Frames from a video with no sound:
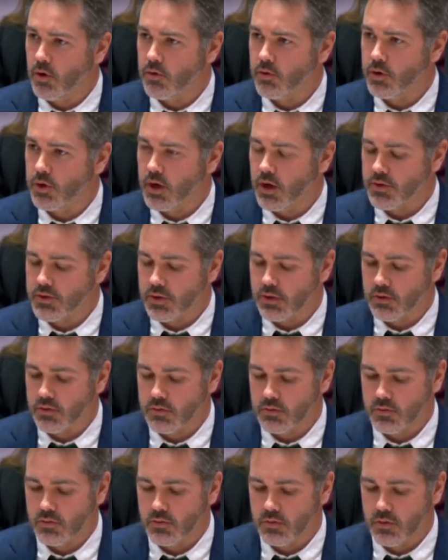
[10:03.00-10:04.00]
beyond Gaza.
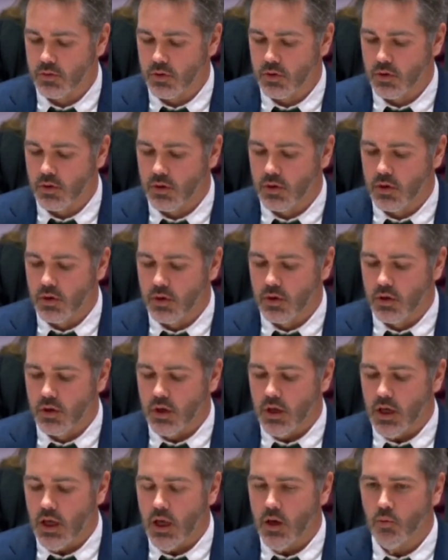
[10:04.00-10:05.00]

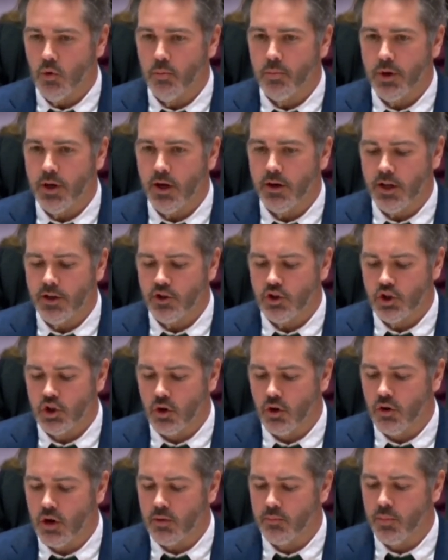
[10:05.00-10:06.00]
It will be an
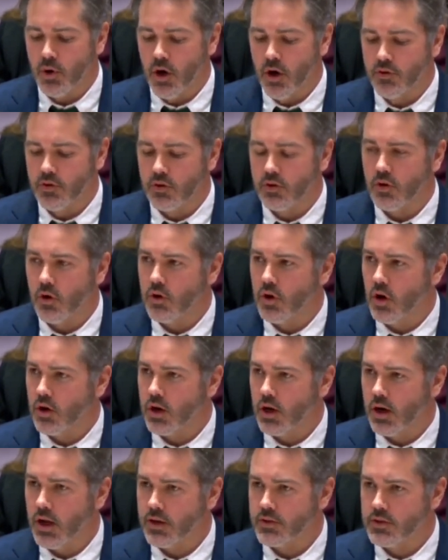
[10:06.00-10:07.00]
enduring burden on our
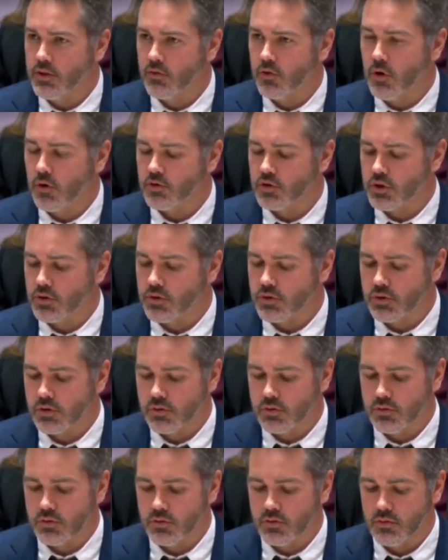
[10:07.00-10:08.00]
collective
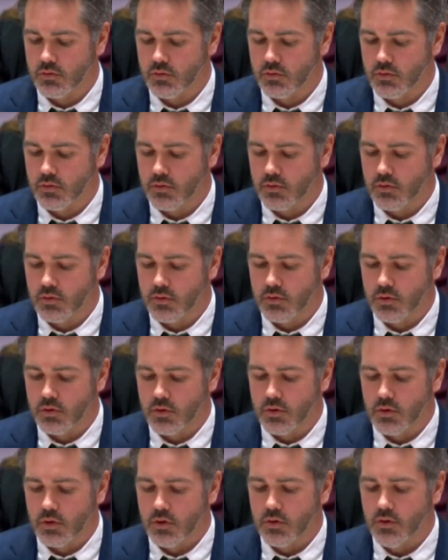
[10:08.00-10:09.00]
conscience.
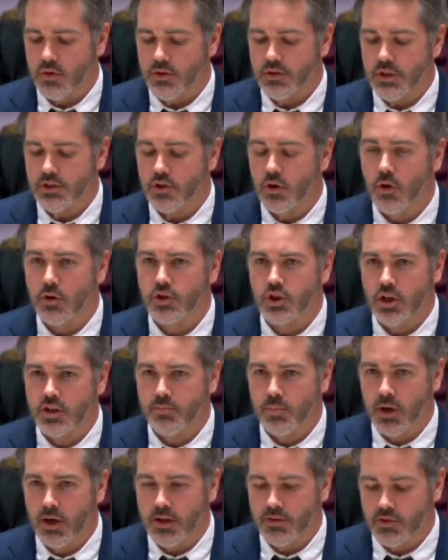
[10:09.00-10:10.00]
This is not
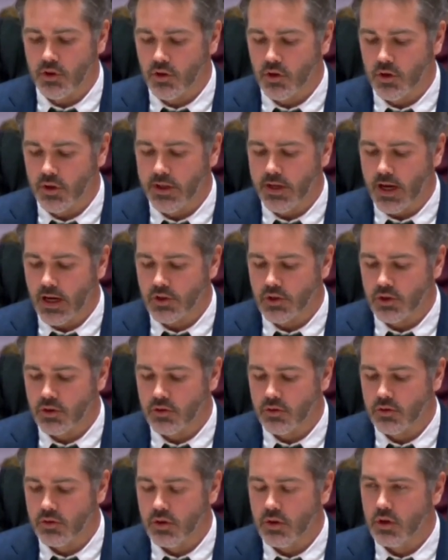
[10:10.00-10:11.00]
just political
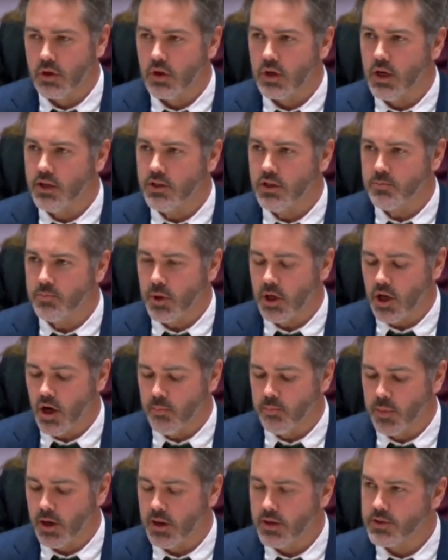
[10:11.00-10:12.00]
inaction, it has
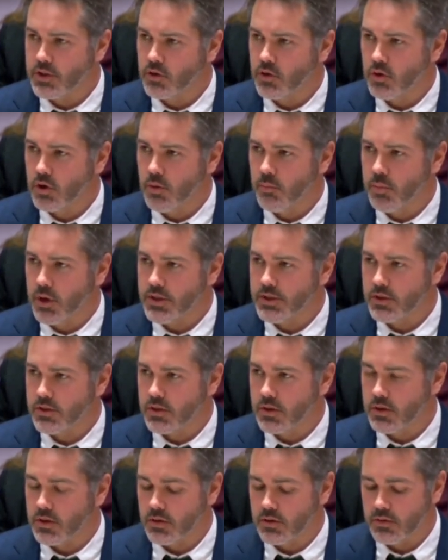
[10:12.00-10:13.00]
become political
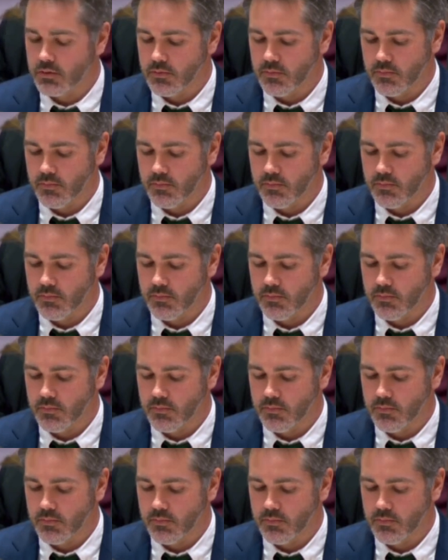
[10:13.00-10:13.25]
complicity.